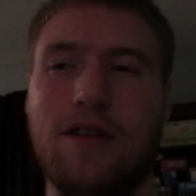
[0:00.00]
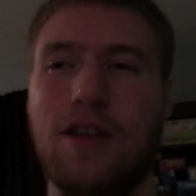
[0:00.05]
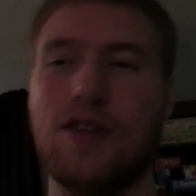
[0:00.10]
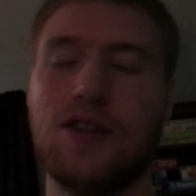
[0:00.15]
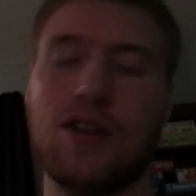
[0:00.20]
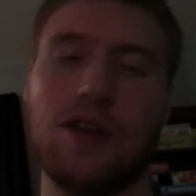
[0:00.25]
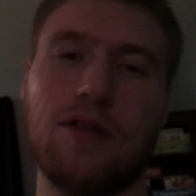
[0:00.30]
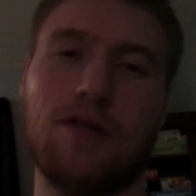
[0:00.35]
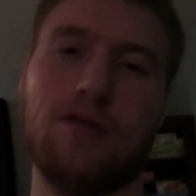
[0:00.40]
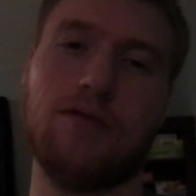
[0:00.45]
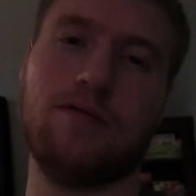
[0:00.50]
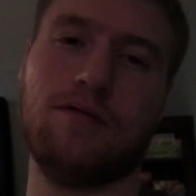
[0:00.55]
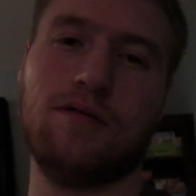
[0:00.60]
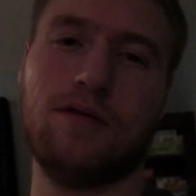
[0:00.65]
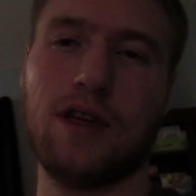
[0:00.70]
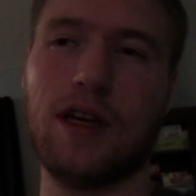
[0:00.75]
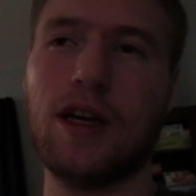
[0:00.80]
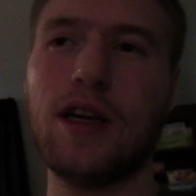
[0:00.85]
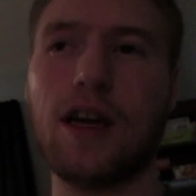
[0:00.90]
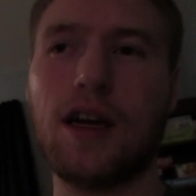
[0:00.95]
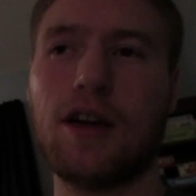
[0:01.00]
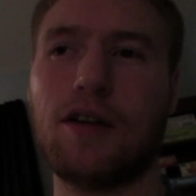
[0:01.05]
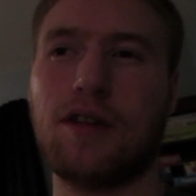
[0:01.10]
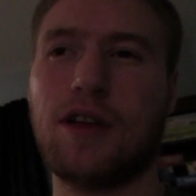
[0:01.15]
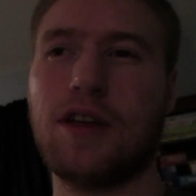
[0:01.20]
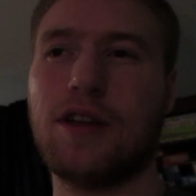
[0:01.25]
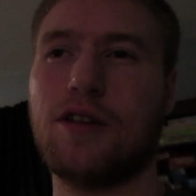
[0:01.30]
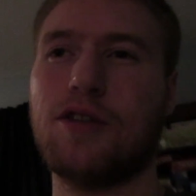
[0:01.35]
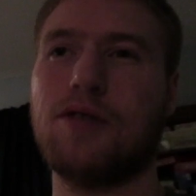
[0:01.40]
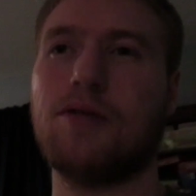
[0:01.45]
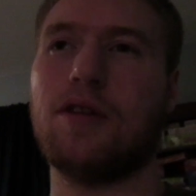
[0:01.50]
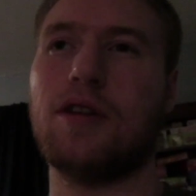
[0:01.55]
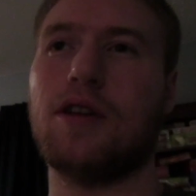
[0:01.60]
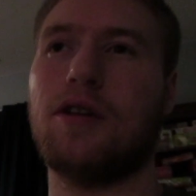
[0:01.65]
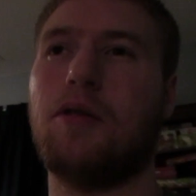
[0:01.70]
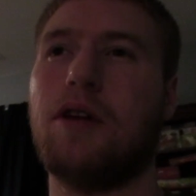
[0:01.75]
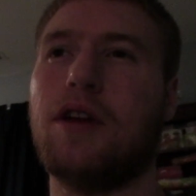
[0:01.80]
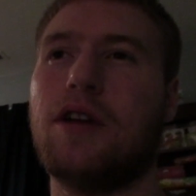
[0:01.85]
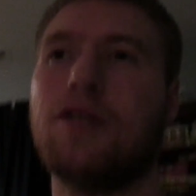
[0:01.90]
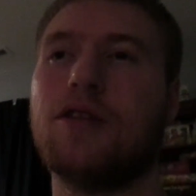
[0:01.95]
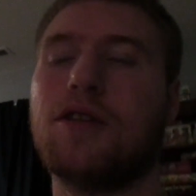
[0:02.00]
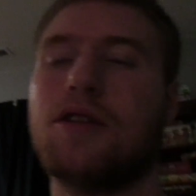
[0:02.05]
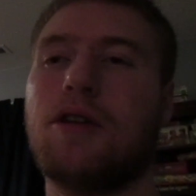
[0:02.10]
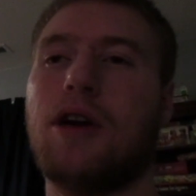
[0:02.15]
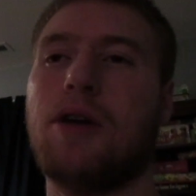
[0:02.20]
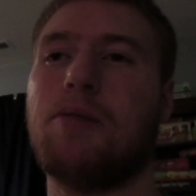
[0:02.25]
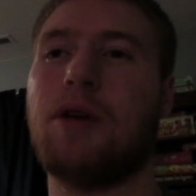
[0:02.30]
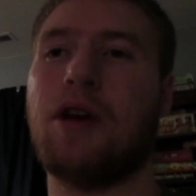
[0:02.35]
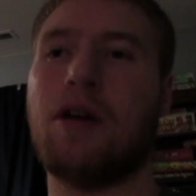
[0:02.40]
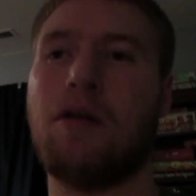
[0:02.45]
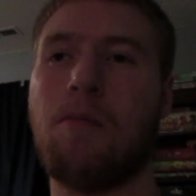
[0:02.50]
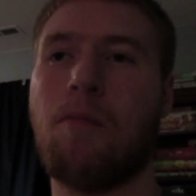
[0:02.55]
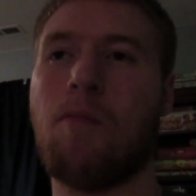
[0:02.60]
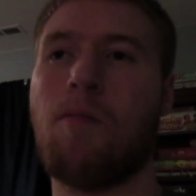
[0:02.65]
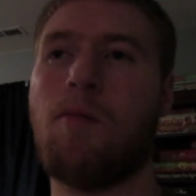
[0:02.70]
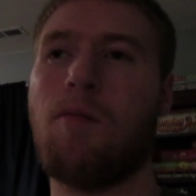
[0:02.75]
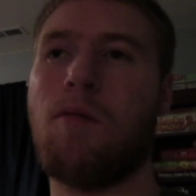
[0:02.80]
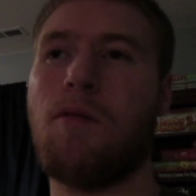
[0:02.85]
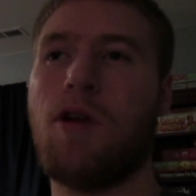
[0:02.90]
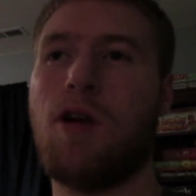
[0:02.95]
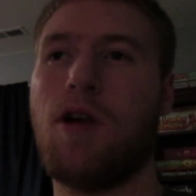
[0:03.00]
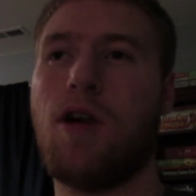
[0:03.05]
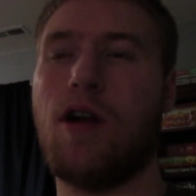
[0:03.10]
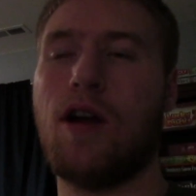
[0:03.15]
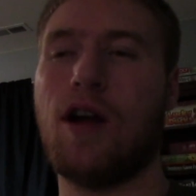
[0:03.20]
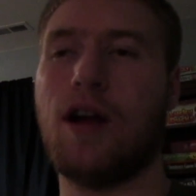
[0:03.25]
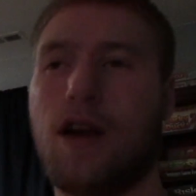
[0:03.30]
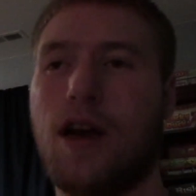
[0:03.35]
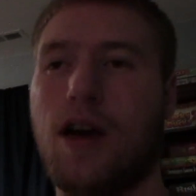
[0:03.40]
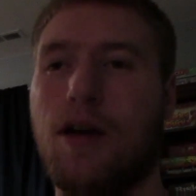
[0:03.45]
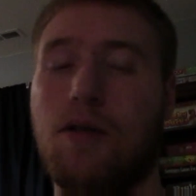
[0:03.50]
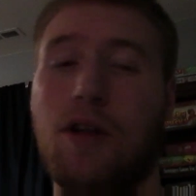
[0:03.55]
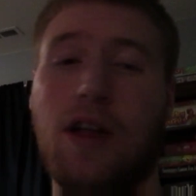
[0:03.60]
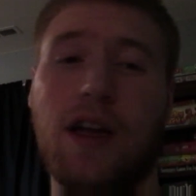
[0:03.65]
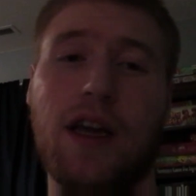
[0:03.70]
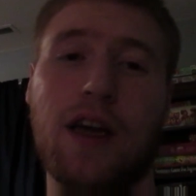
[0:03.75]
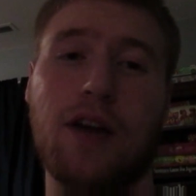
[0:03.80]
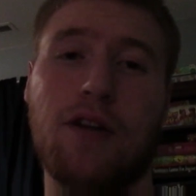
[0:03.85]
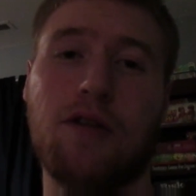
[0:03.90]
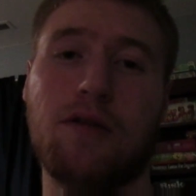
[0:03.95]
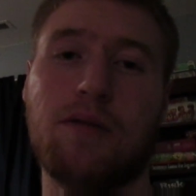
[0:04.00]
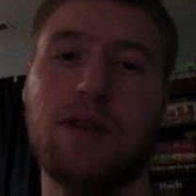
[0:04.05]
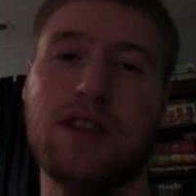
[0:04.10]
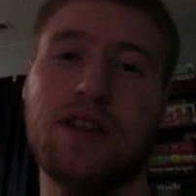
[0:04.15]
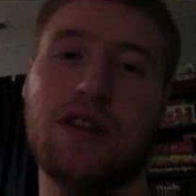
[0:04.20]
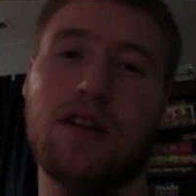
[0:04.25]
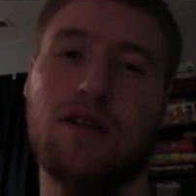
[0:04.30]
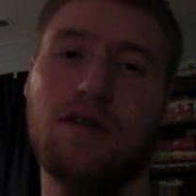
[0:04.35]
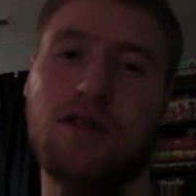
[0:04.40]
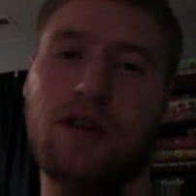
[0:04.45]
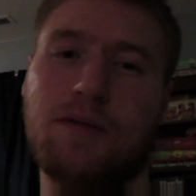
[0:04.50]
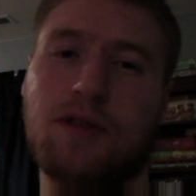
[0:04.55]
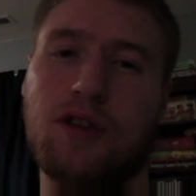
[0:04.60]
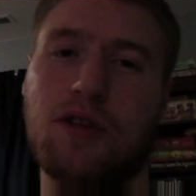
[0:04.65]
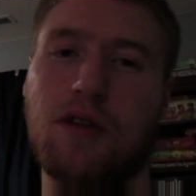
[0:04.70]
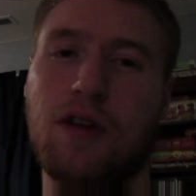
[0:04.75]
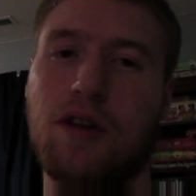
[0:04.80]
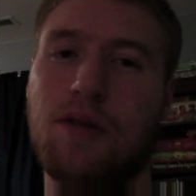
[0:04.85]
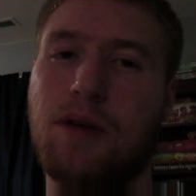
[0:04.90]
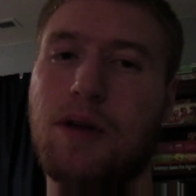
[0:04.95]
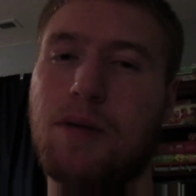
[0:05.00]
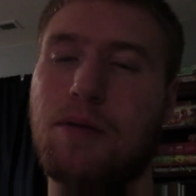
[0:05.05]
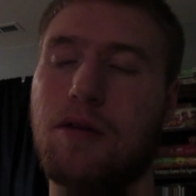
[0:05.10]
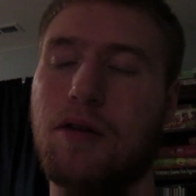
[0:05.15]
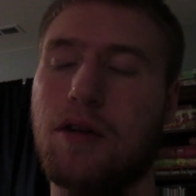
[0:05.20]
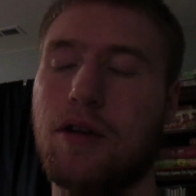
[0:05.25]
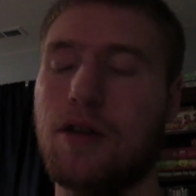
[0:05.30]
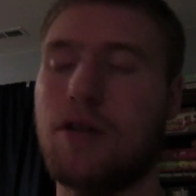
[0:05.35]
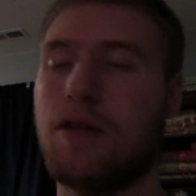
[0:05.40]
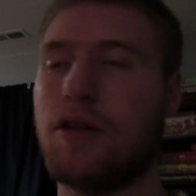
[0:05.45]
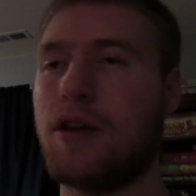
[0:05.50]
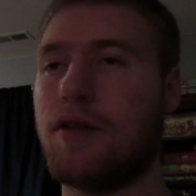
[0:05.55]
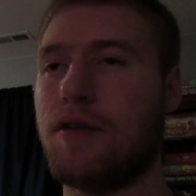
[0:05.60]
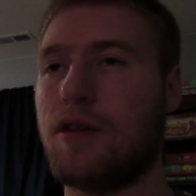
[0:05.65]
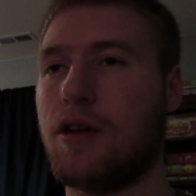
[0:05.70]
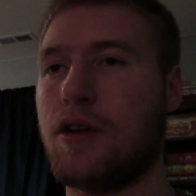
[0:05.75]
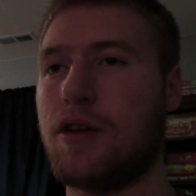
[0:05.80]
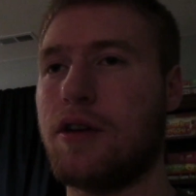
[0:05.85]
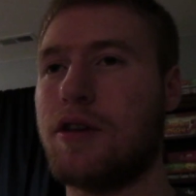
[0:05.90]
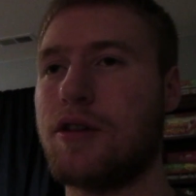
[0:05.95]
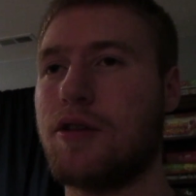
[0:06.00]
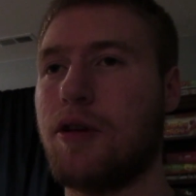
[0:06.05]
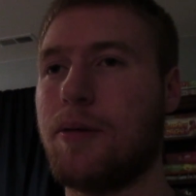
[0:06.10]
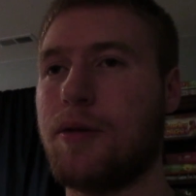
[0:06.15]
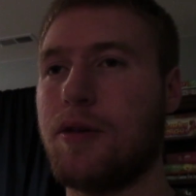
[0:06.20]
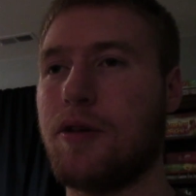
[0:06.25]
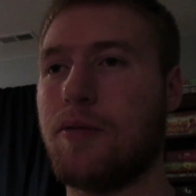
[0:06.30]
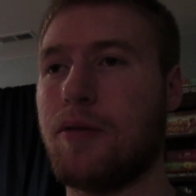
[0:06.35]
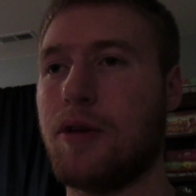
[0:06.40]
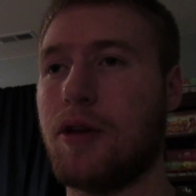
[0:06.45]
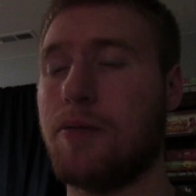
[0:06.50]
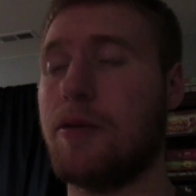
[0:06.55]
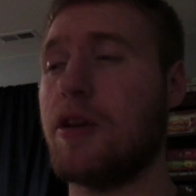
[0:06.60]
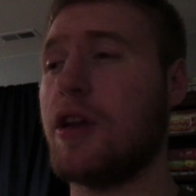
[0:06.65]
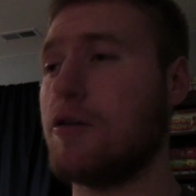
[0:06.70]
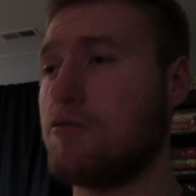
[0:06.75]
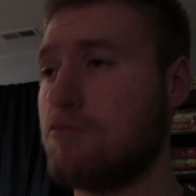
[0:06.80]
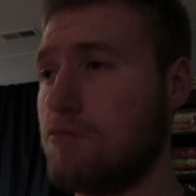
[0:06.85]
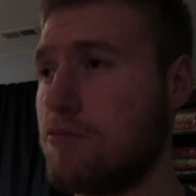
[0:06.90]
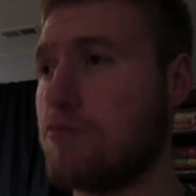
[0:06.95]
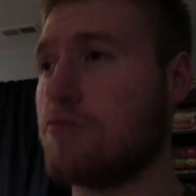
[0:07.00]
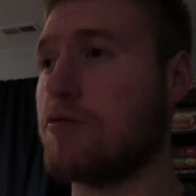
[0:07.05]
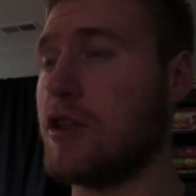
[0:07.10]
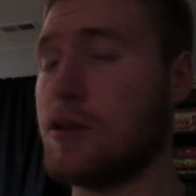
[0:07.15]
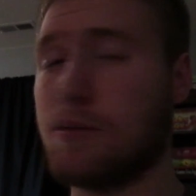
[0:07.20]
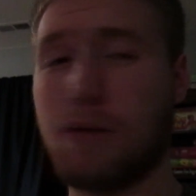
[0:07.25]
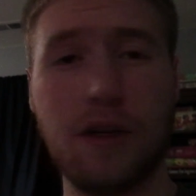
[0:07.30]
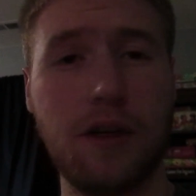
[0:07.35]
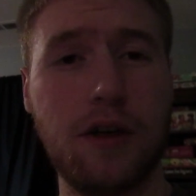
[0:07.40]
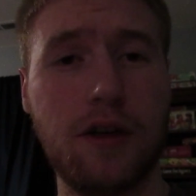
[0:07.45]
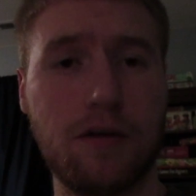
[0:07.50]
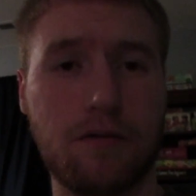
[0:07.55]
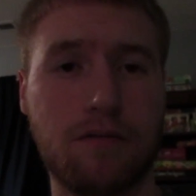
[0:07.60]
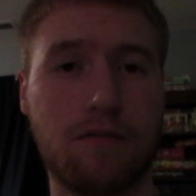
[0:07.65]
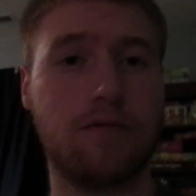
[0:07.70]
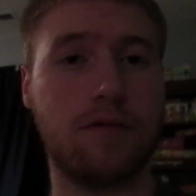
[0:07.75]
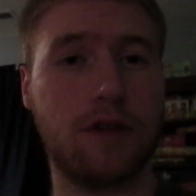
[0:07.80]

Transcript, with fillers: There's no. I, I don't think there's really a way to describe me. Uh, well, I can't do it myself. I'm sure other people could give a good description of me. I'd be like, hmm, that's pretty good.